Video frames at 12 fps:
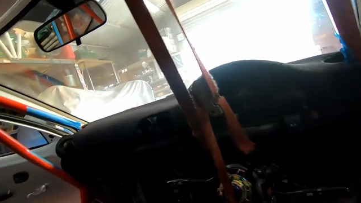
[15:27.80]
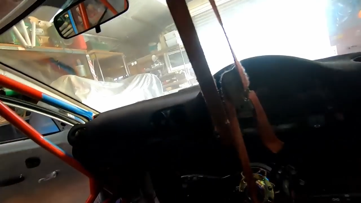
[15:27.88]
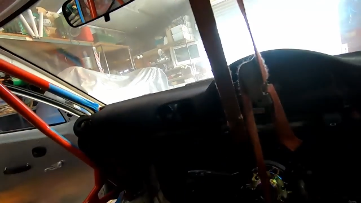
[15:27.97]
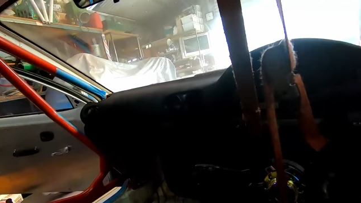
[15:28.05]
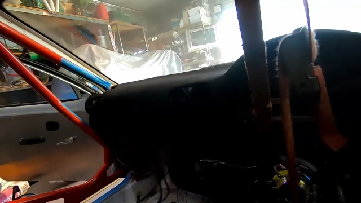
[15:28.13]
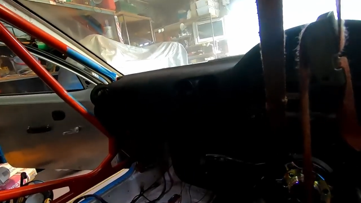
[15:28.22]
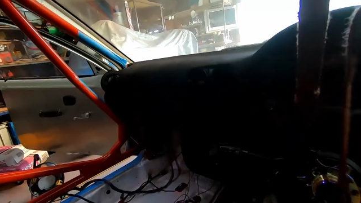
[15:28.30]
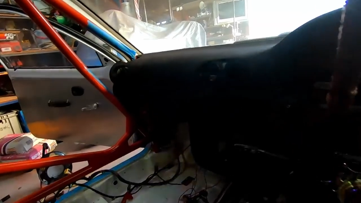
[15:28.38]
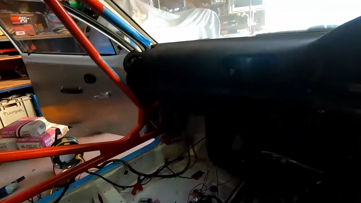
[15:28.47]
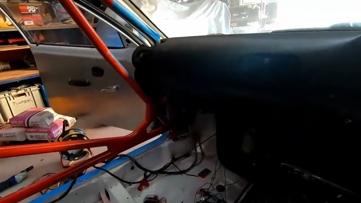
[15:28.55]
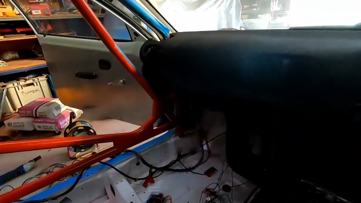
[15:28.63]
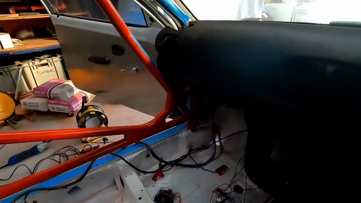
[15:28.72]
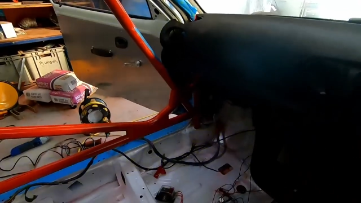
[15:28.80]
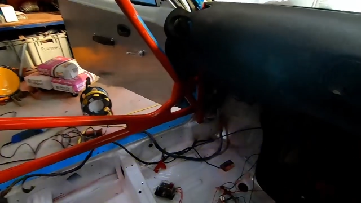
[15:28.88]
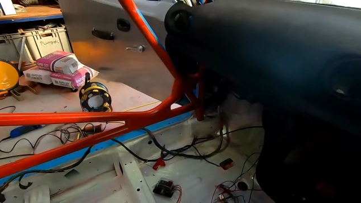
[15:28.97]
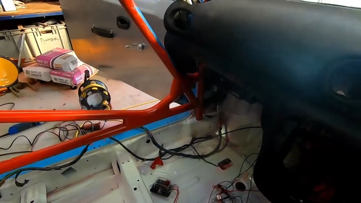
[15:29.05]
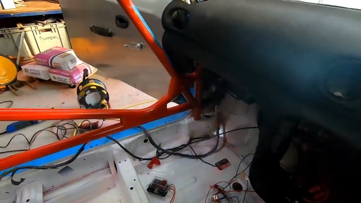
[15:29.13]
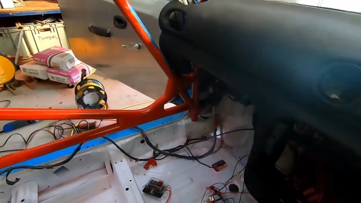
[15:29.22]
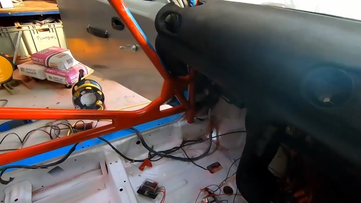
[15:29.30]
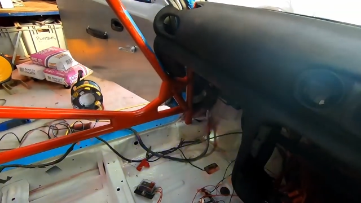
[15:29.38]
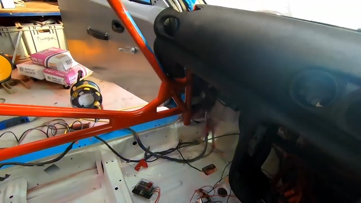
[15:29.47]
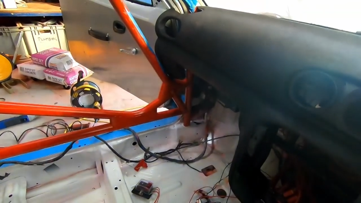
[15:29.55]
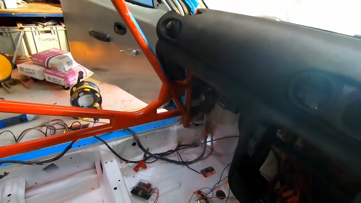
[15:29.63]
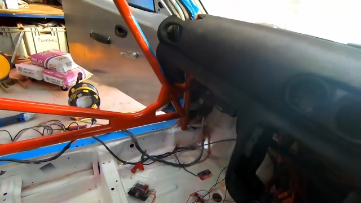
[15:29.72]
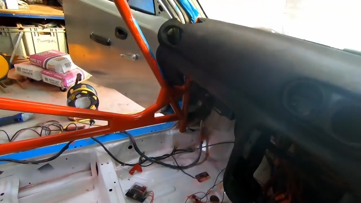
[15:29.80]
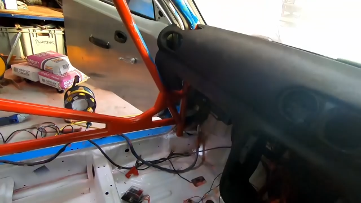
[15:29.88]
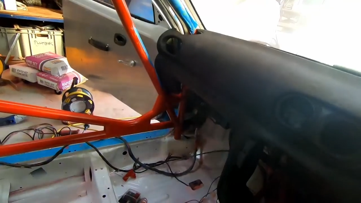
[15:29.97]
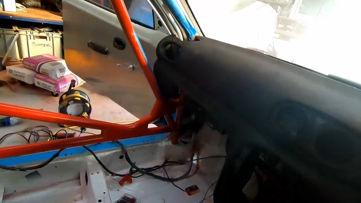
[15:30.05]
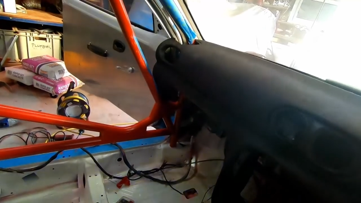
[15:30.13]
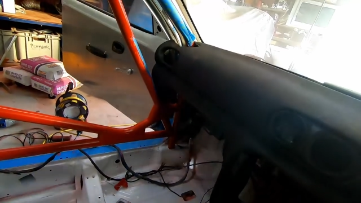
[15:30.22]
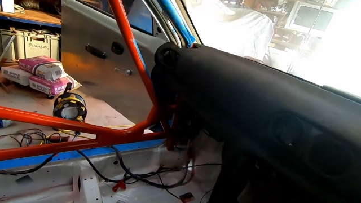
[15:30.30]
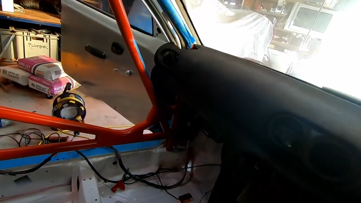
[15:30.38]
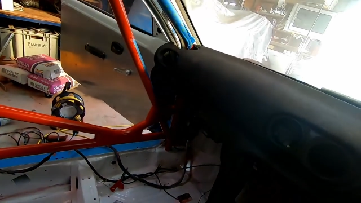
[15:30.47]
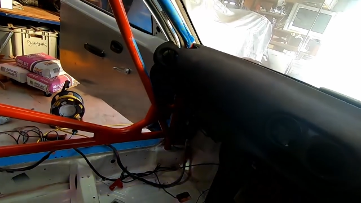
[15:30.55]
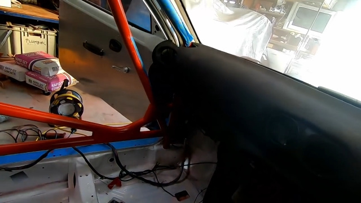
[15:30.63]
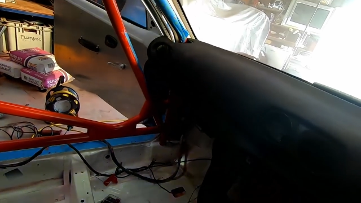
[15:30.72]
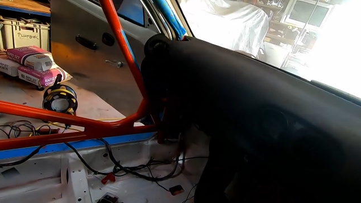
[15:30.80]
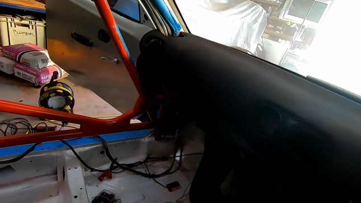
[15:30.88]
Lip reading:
No face is visible, so there are no lips to read.